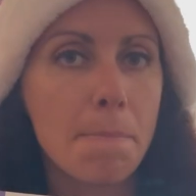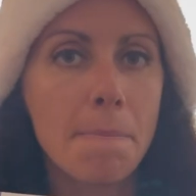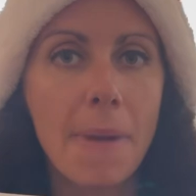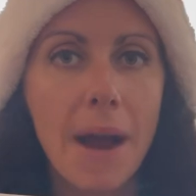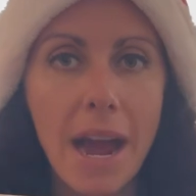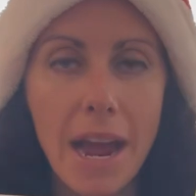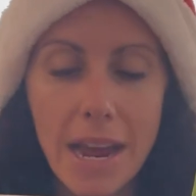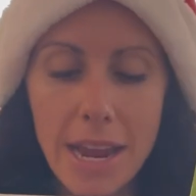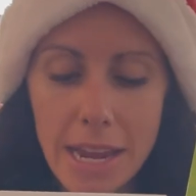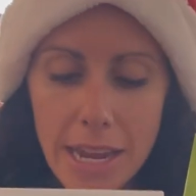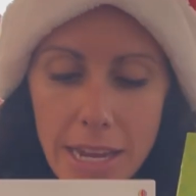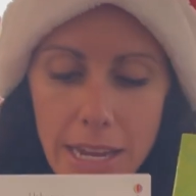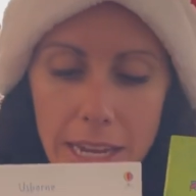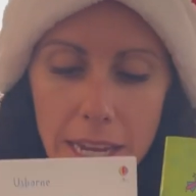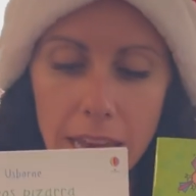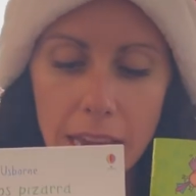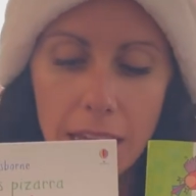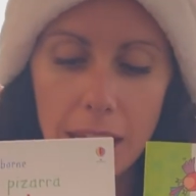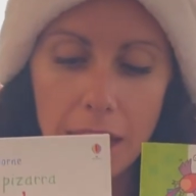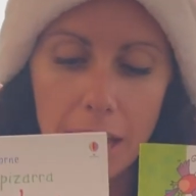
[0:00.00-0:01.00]
buying.
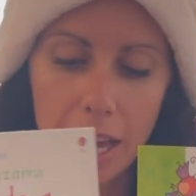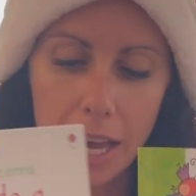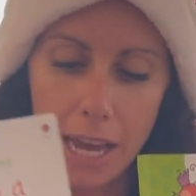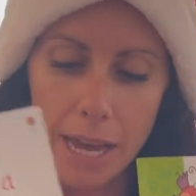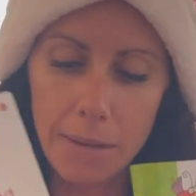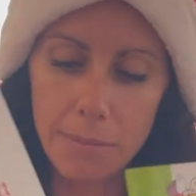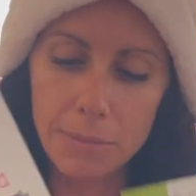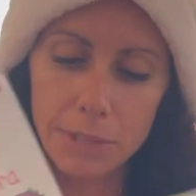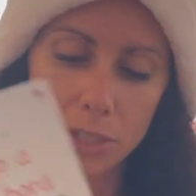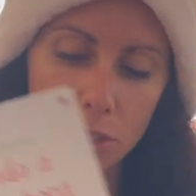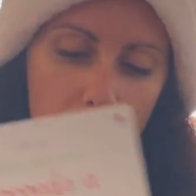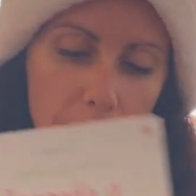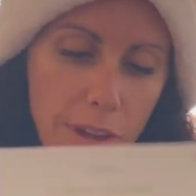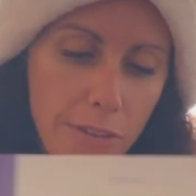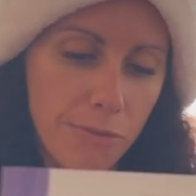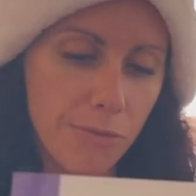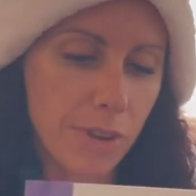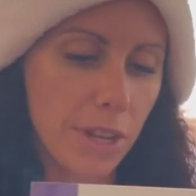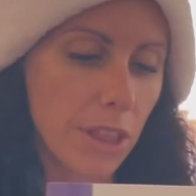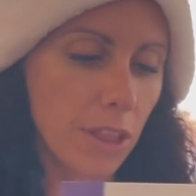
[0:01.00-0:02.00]
So
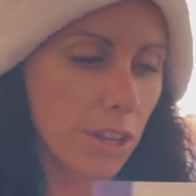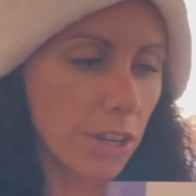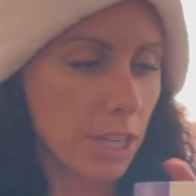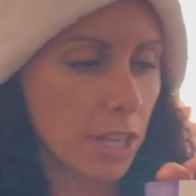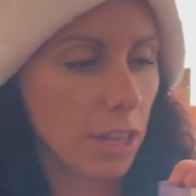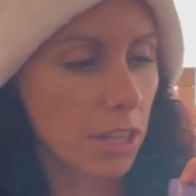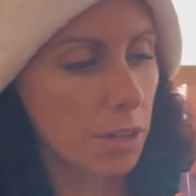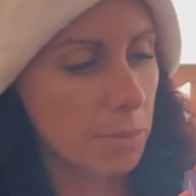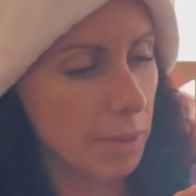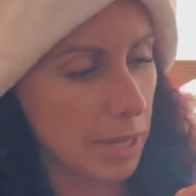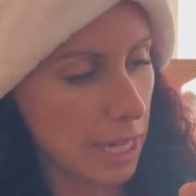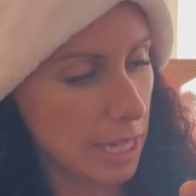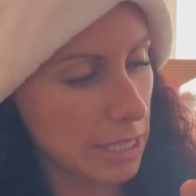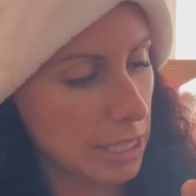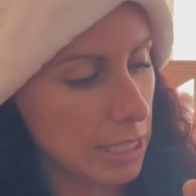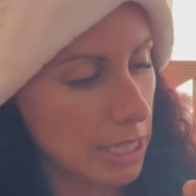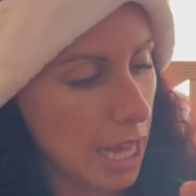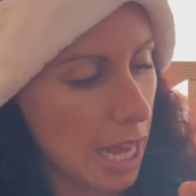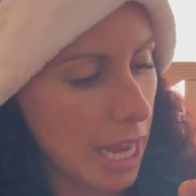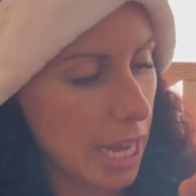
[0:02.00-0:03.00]
if we look a little bit
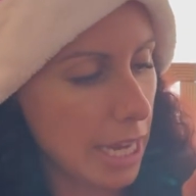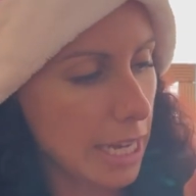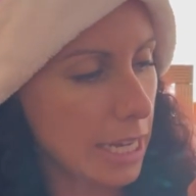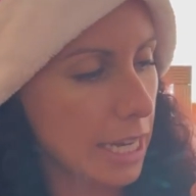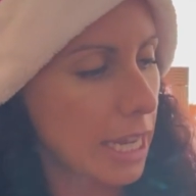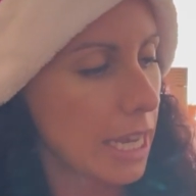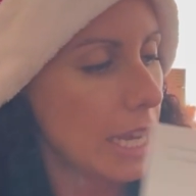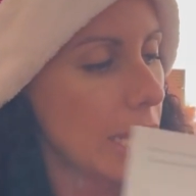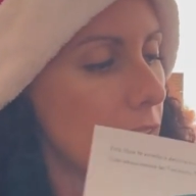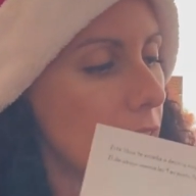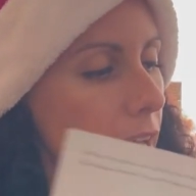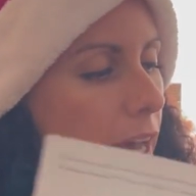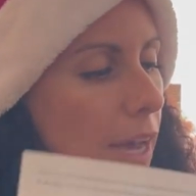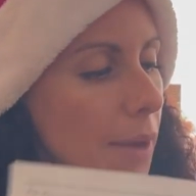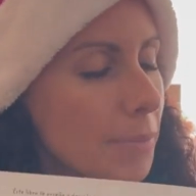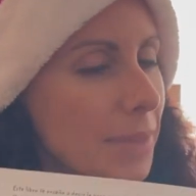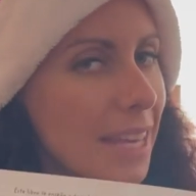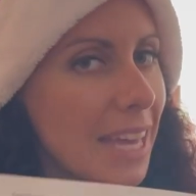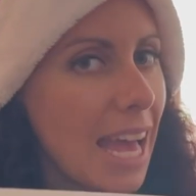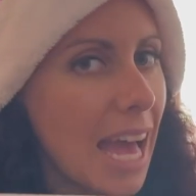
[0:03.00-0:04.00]
inside,
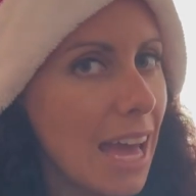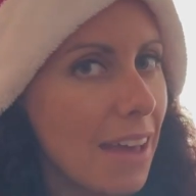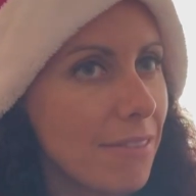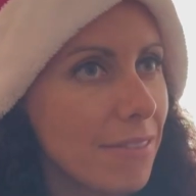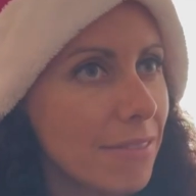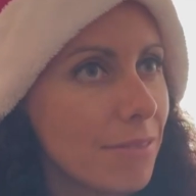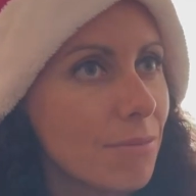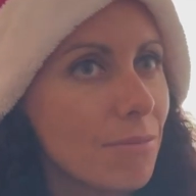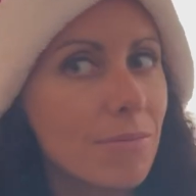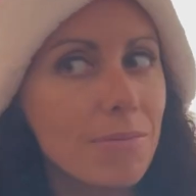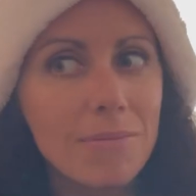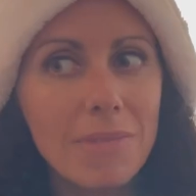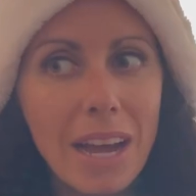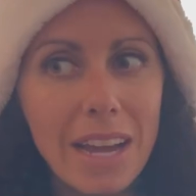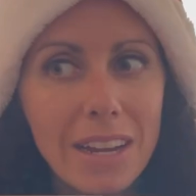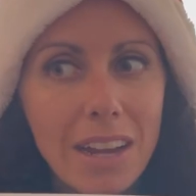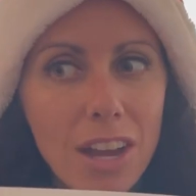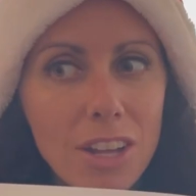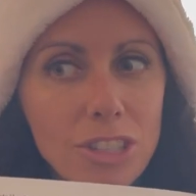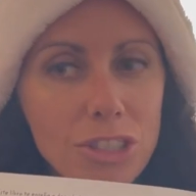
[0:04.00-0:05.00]

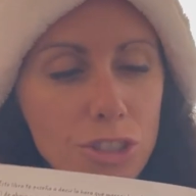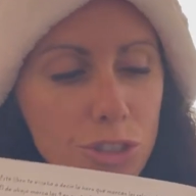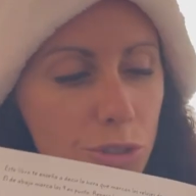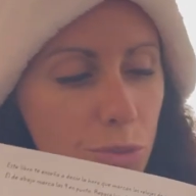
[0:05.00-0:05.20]
I got two